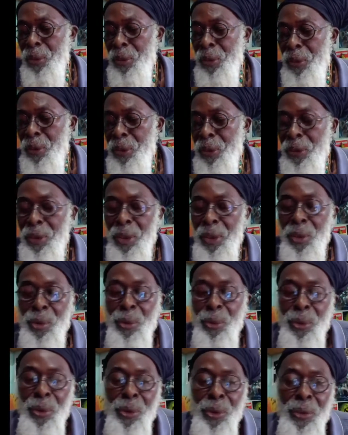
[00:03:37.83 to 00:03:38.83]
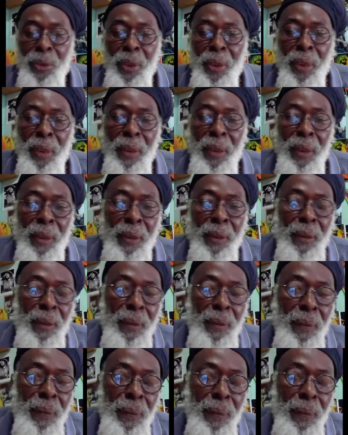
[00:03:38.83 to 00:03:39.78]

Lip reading: 30th, 2008.